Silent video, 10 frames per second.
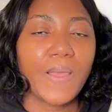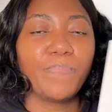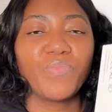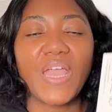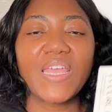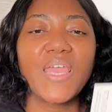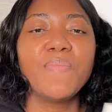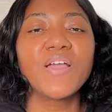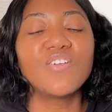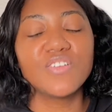I came
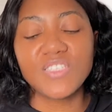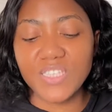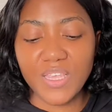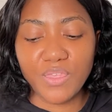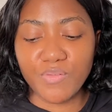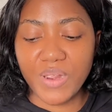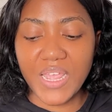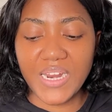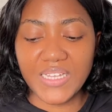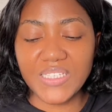across T3
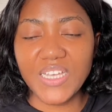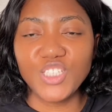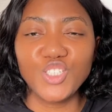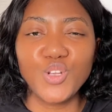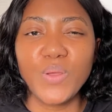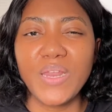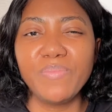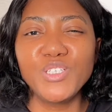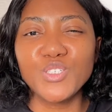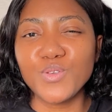and I said, you know what, let
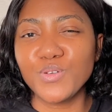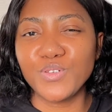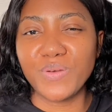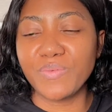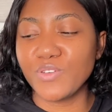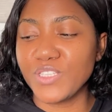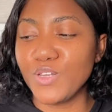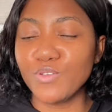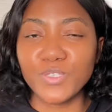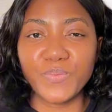me just order it because it
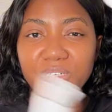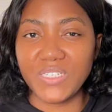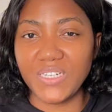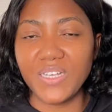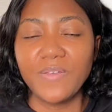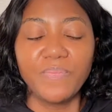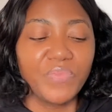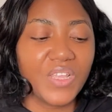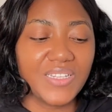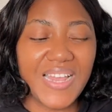looks pretty.
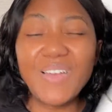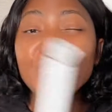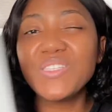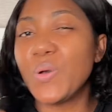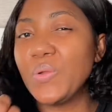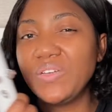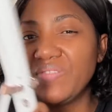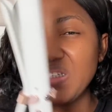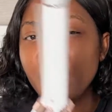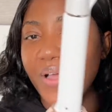That was the only
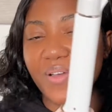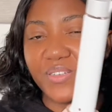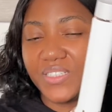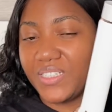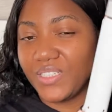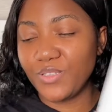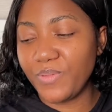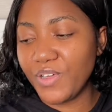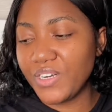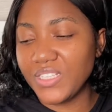reason why I ordered it, to
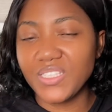be honest.